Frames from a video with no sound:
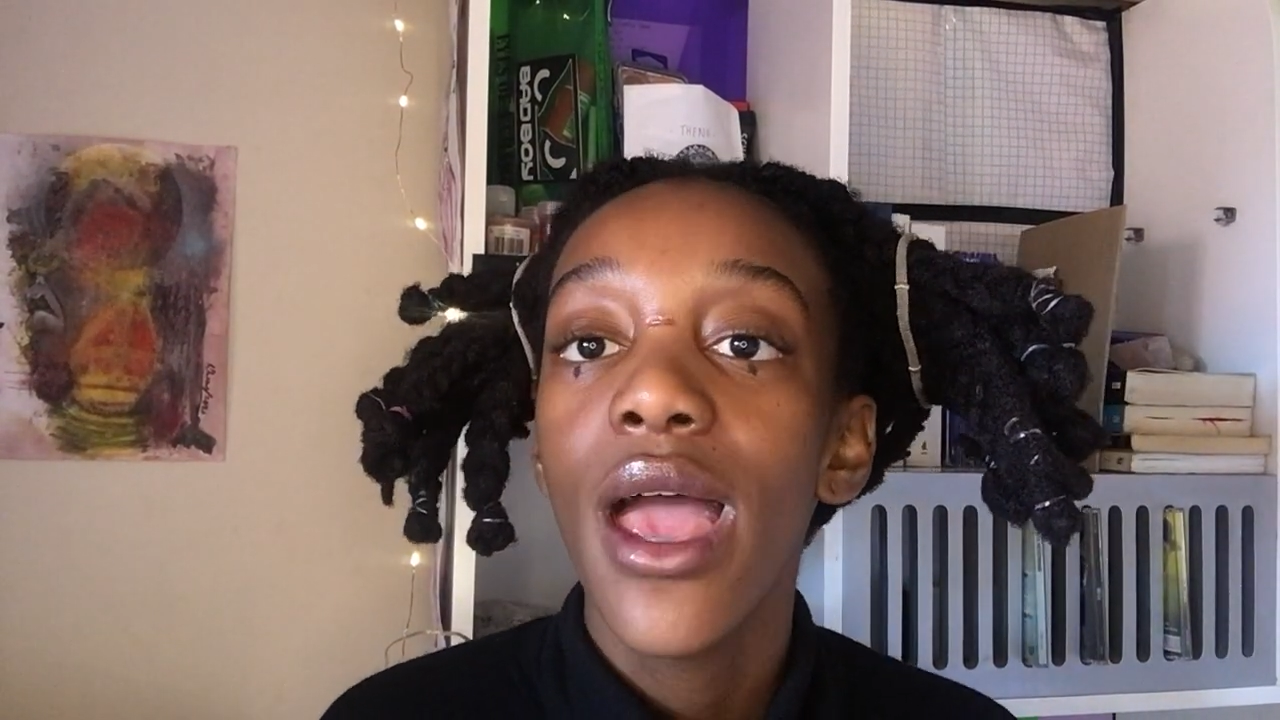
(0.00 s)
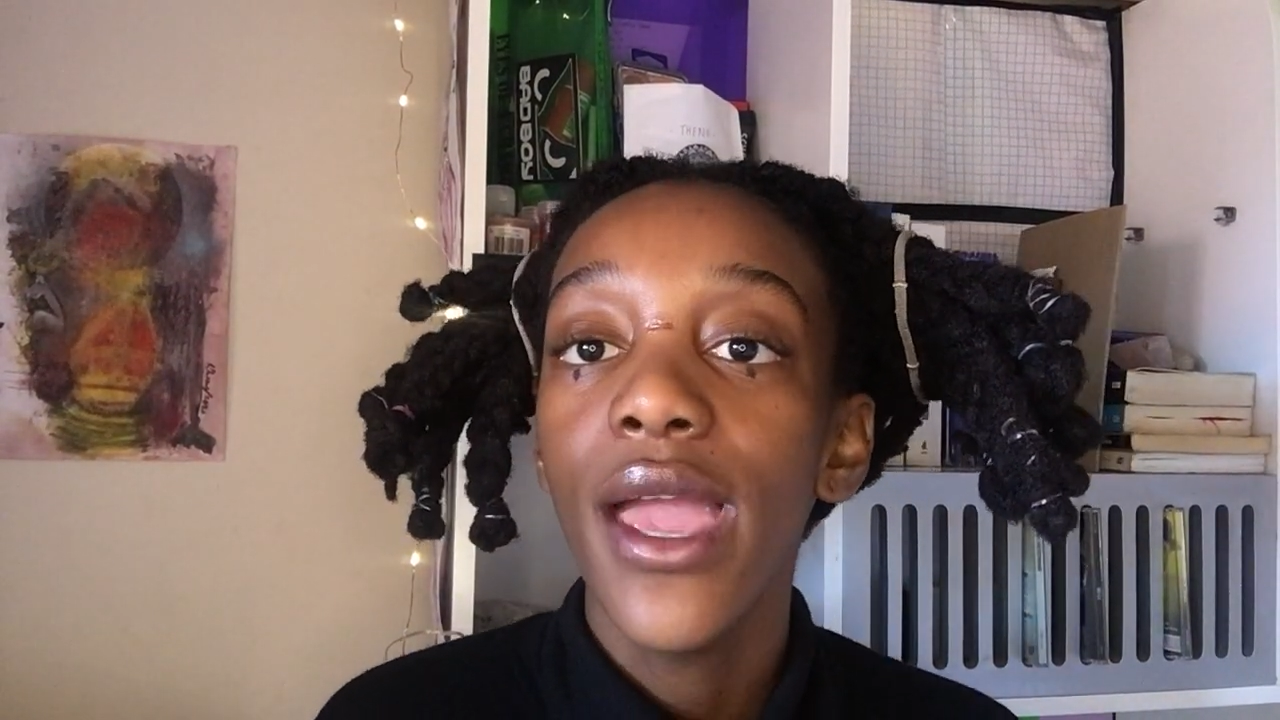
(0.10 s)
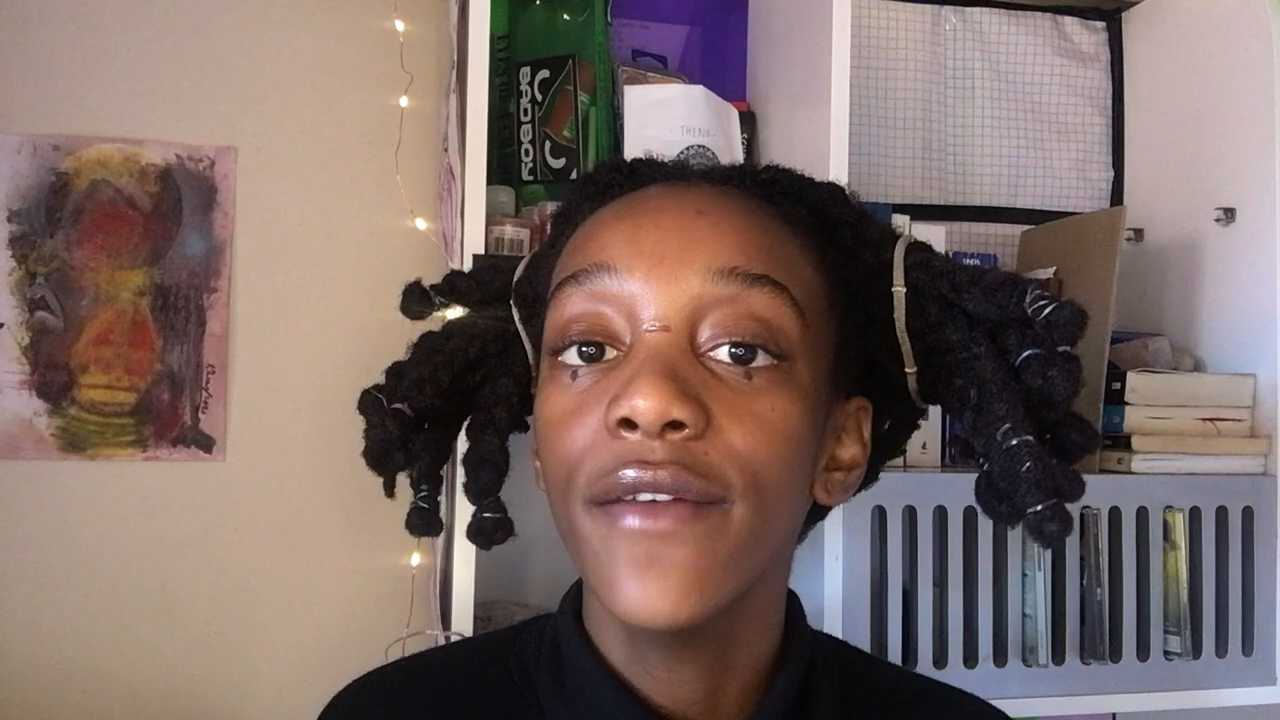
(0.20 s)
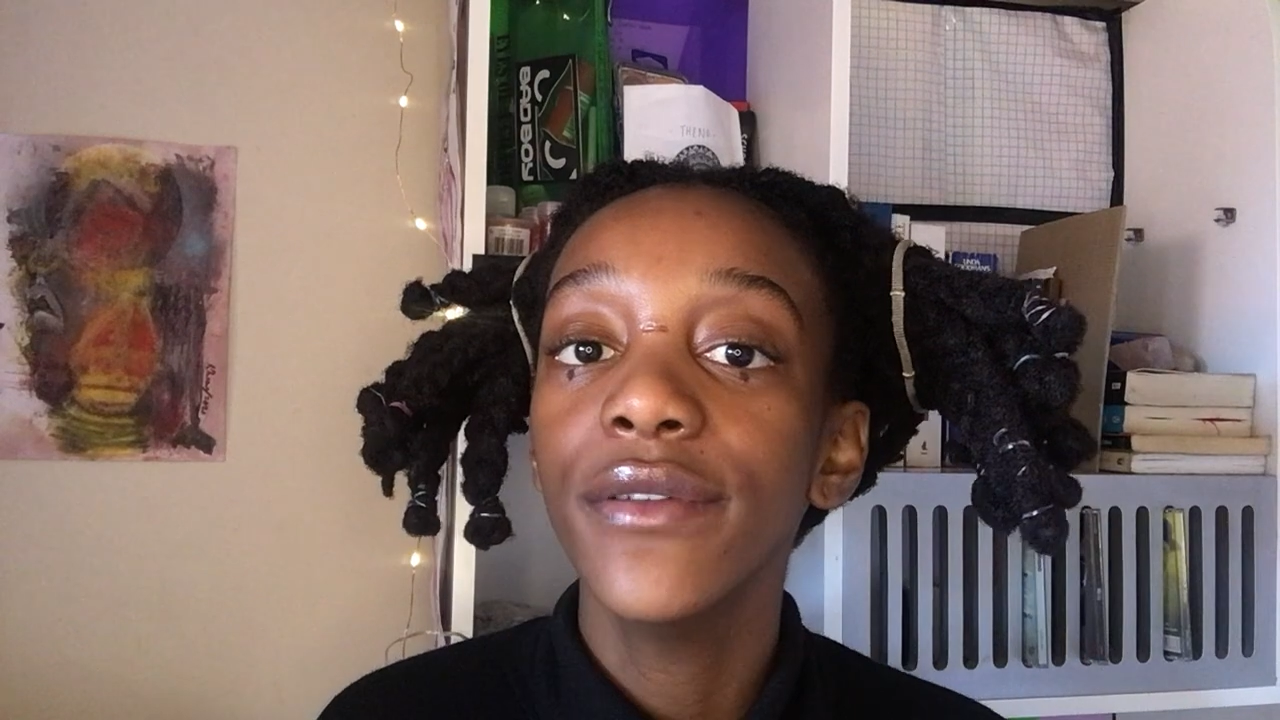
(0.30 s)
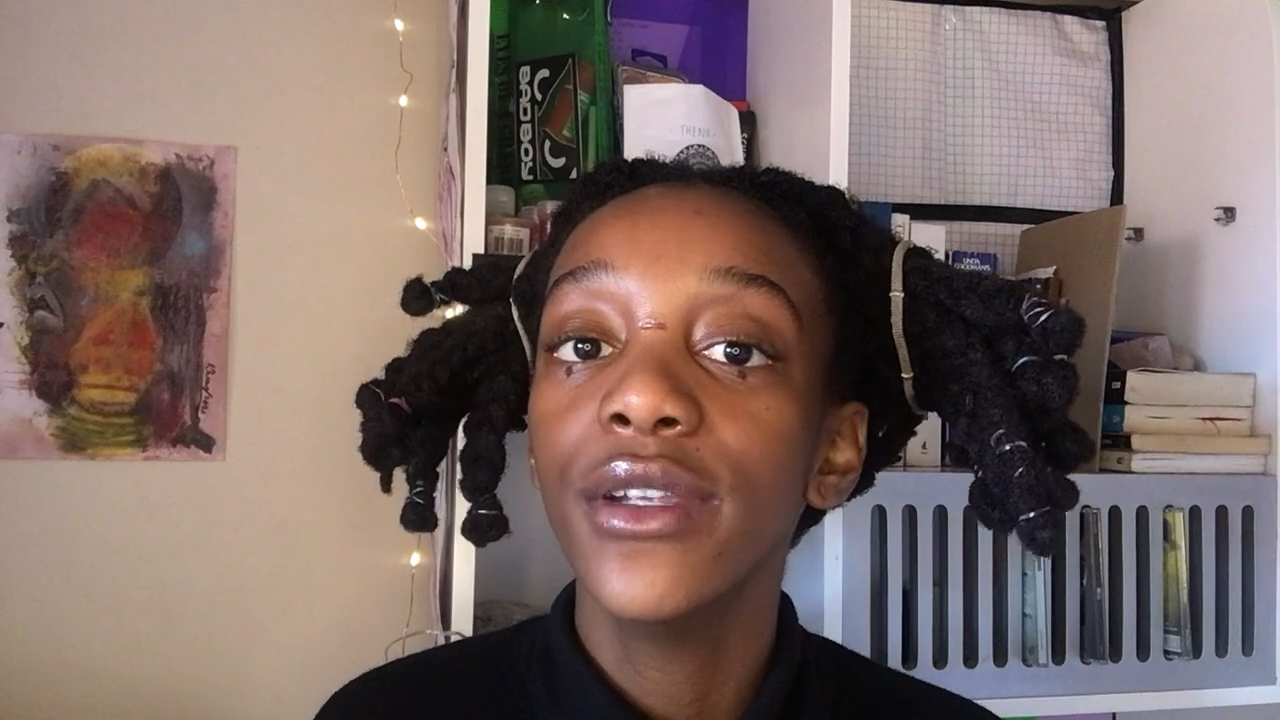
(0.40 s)

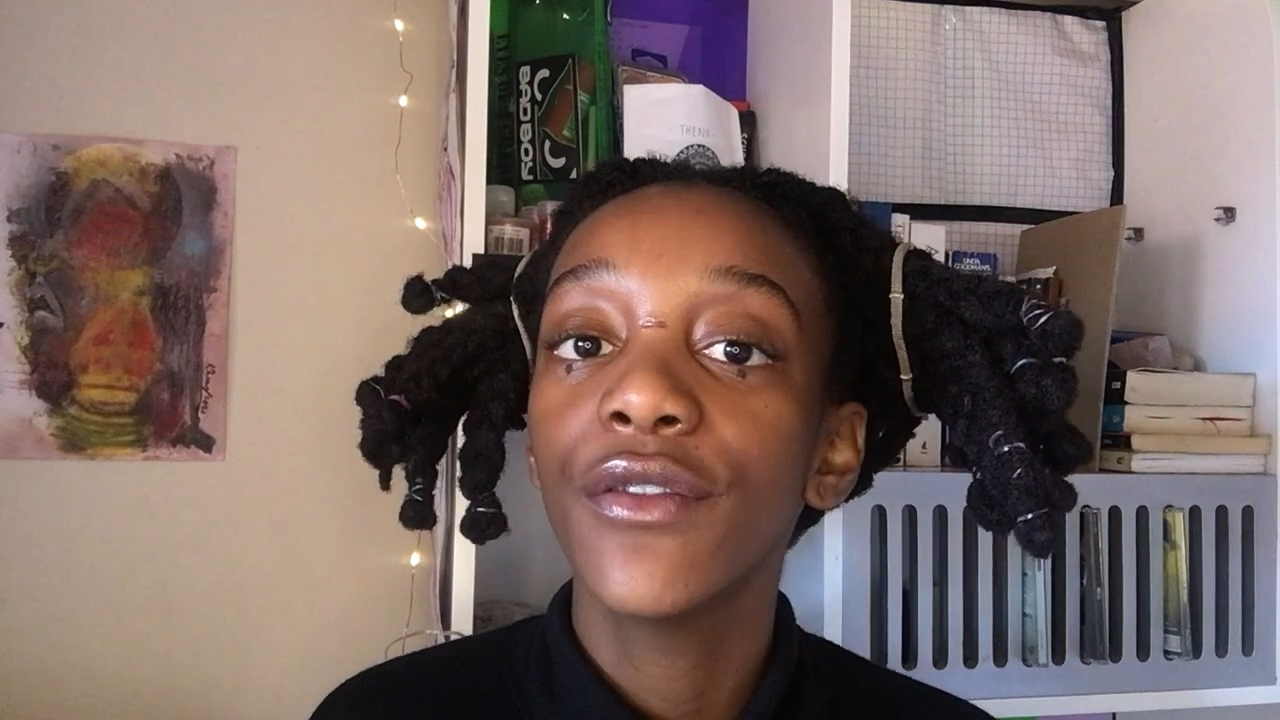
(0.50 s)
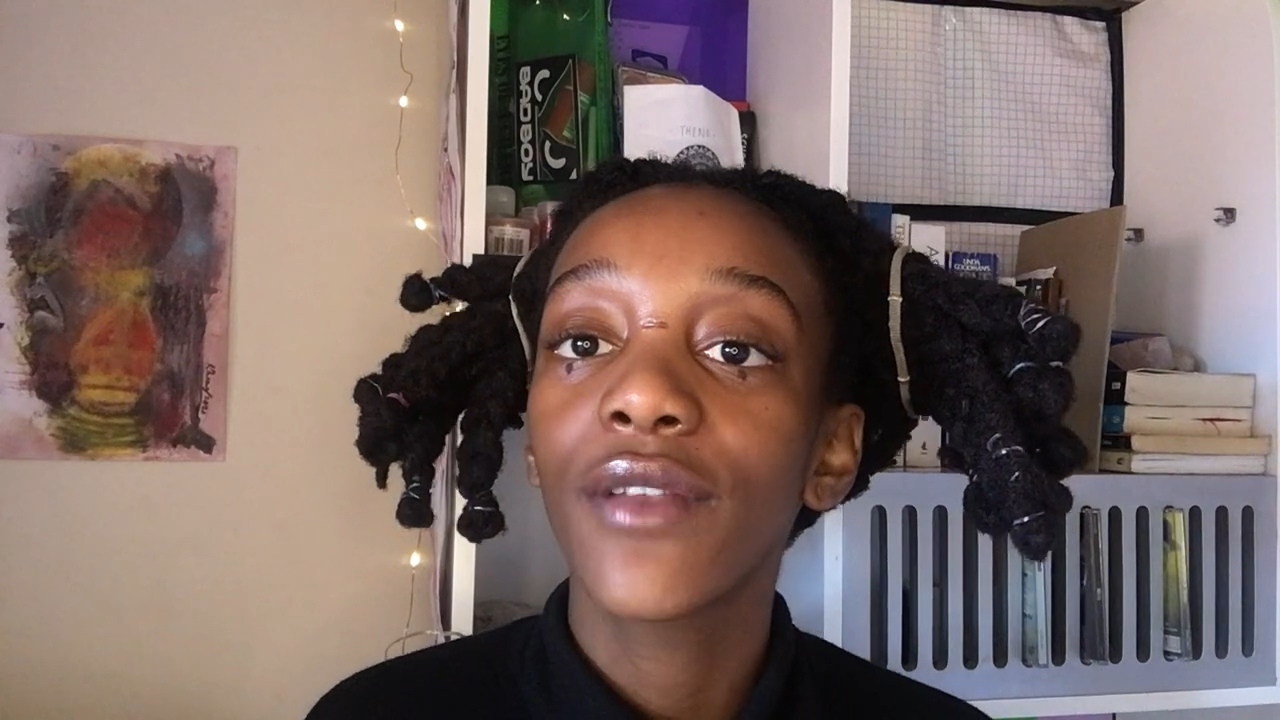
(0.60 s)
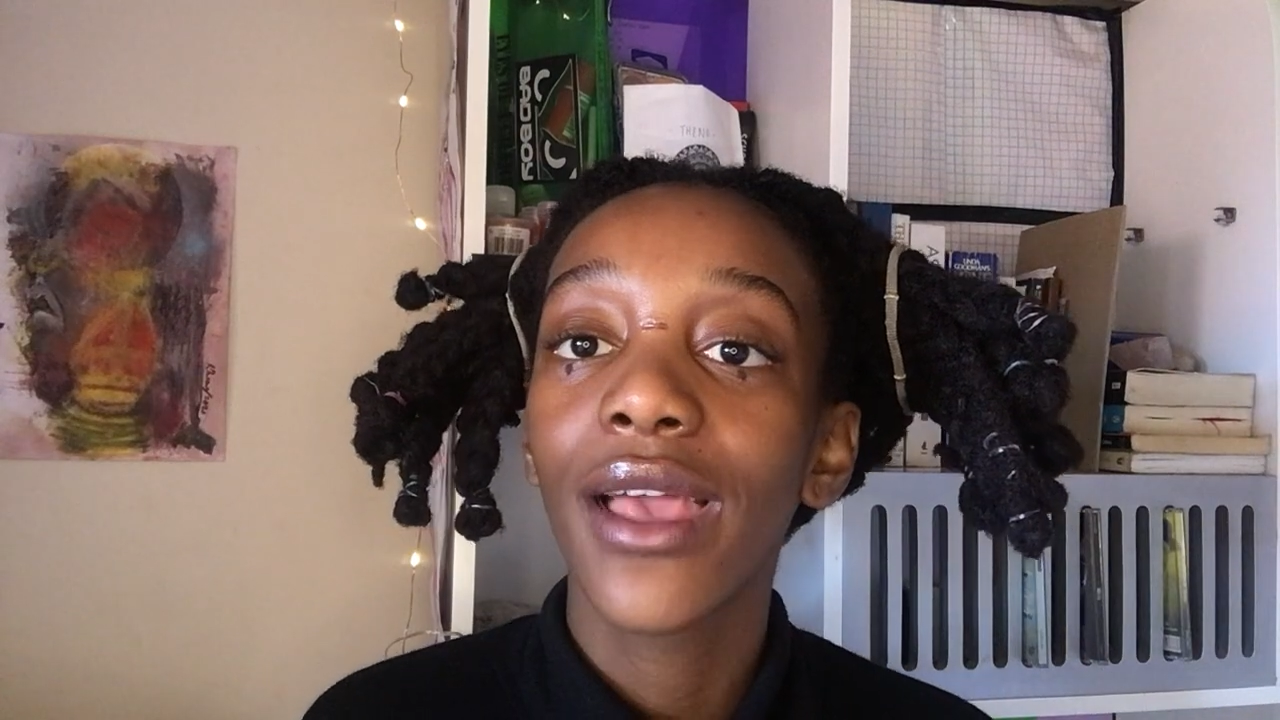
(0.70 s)
even if